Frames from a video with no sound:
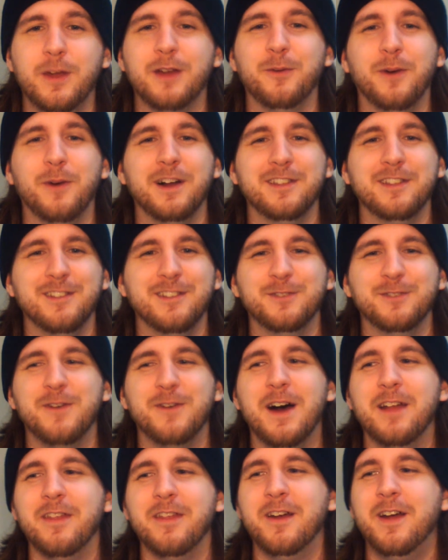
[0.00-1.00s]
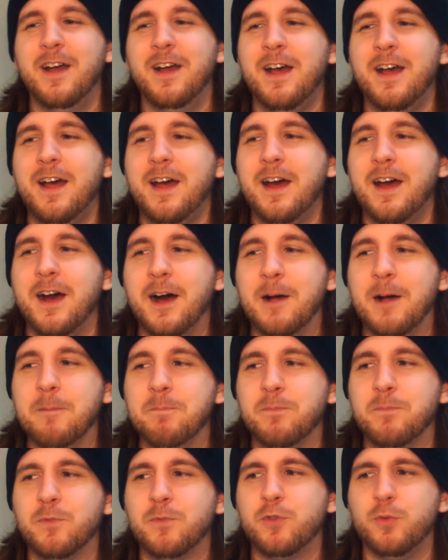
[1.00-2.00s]
Edahn's his father.
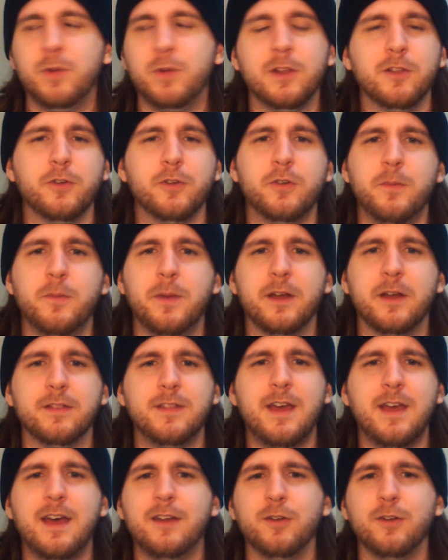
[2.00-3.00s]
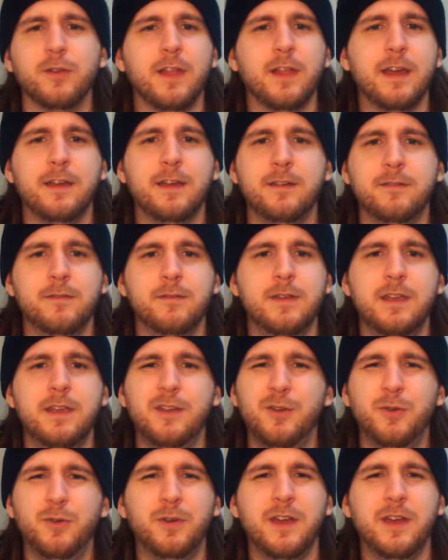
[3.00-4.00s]
Um, so we could learn about that, or like
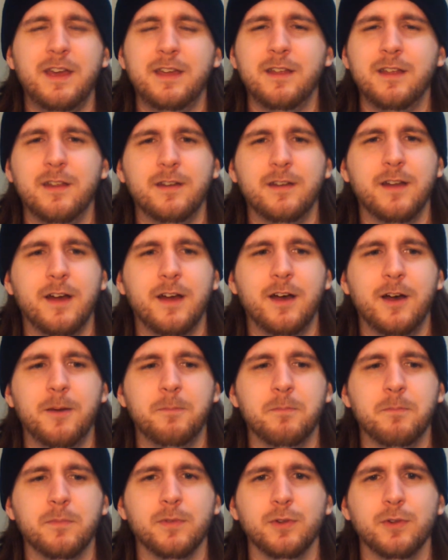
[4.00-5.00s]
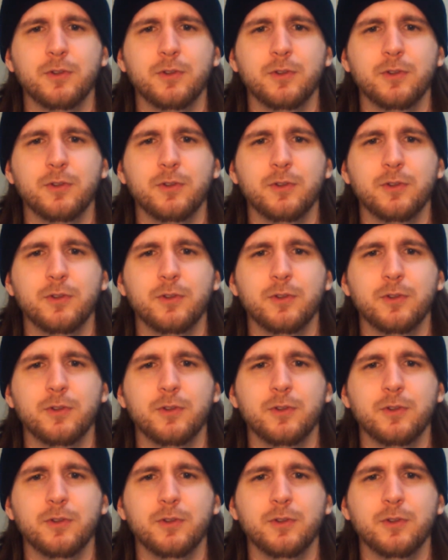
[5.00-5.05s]
Irure and um,